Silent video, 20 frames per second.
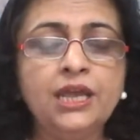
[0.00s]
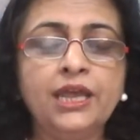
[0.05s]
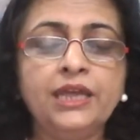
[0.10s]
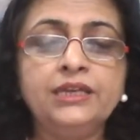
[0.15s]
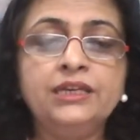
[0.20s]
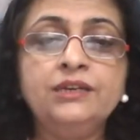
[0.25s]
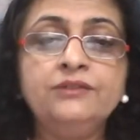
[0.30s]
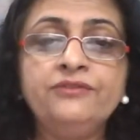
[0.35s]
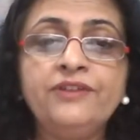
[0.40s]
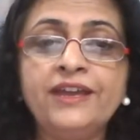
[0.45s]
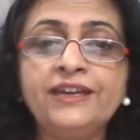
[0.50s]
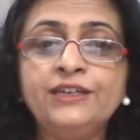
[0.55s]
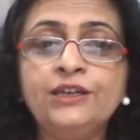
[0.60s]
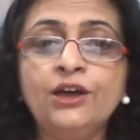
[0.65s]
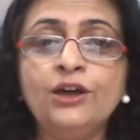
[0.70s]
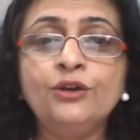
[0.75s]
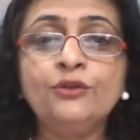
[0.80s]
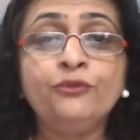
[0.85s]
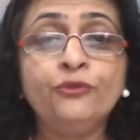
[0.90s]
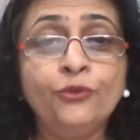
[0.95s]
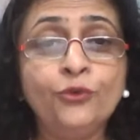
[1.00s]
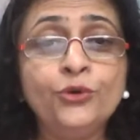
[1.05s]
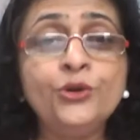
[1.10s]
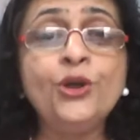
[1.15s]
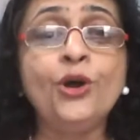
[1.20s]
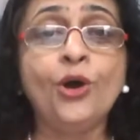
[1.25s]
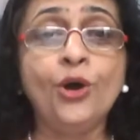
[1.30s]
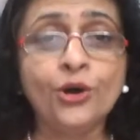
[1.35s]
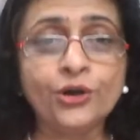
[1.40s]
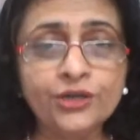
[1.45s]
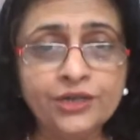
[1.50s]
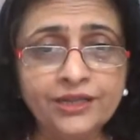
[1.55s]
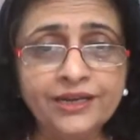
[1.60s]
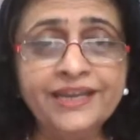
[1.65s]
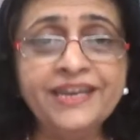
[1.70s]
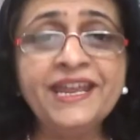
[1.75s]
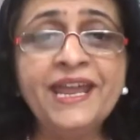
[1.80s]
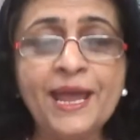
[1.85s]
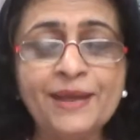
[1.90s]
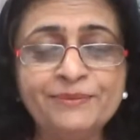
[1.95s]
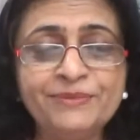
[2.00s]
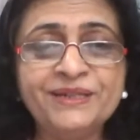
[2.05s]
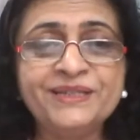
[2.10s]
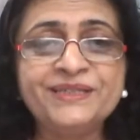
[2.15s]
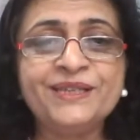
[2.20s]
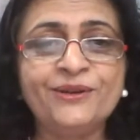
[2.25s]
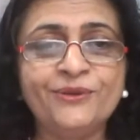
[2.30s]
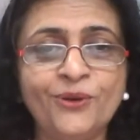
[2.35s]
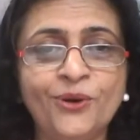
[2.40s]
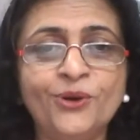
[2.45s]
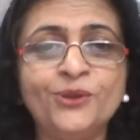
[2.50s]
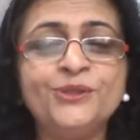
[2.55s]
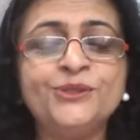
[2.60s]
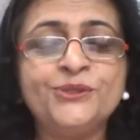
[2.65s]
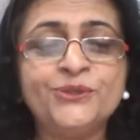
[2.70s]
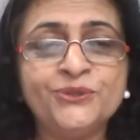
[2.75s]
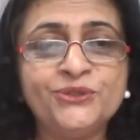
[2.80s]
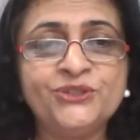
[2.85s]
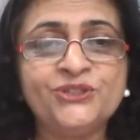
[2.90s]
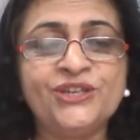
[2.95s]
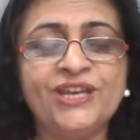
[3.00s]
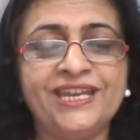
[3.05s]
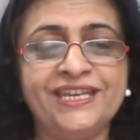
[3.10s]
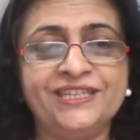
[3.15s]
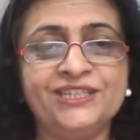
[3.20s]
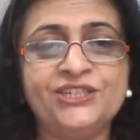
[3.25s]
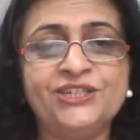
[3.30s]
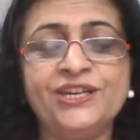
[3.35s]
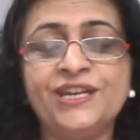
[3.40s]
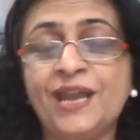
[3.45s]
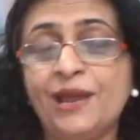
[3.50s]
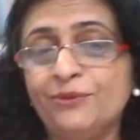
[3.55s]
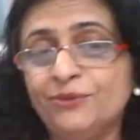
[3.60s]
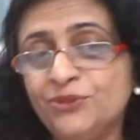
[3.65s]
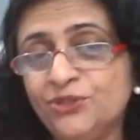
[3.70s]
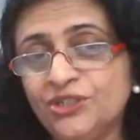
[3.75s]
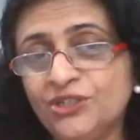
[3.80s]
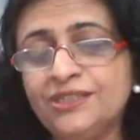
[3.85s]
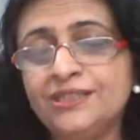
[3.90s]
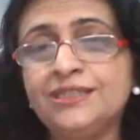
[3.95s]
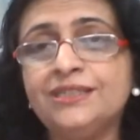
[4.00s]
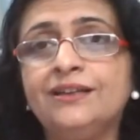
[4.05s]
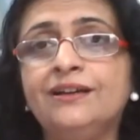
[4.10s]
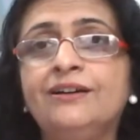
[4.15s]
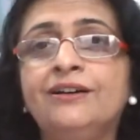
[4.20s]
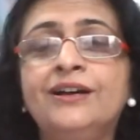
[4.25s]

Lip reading: And in fact, our food ordering habits have also changed. And I was just